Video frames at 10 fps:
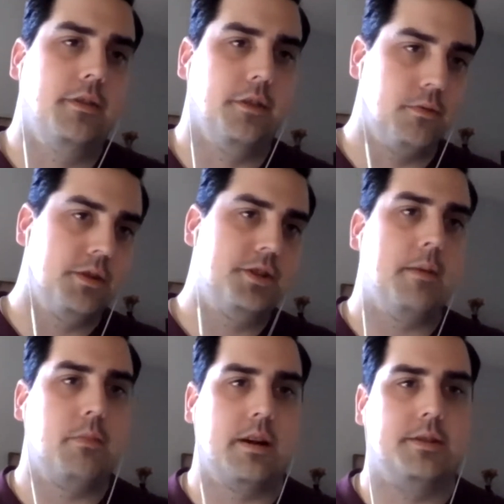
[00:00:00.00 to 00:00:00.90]
the
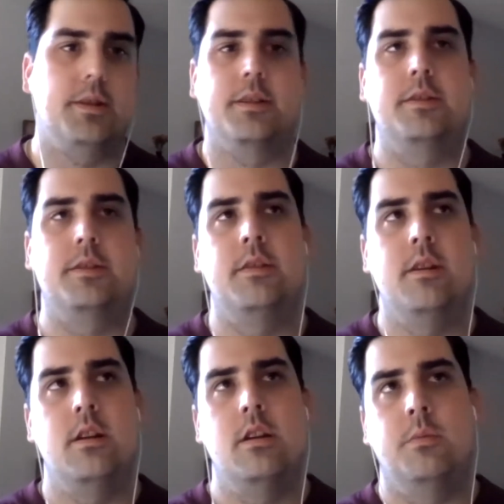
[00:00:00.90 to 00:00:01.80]
3-step process
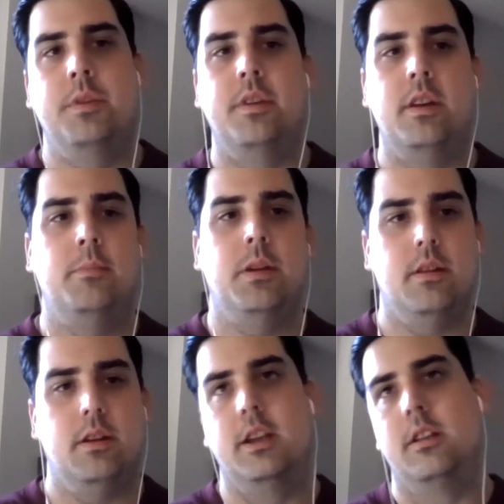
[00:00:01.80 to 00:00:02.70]
with Heap
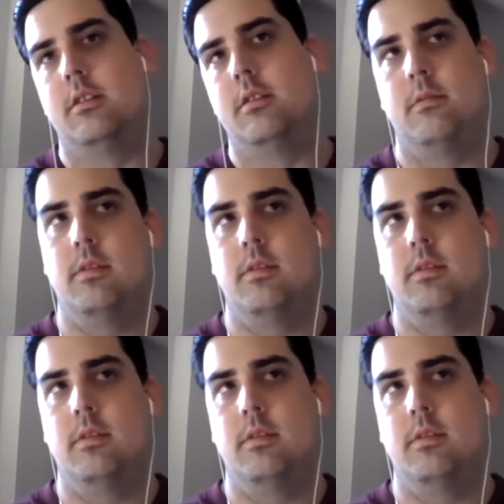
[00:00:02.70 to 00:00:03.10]
in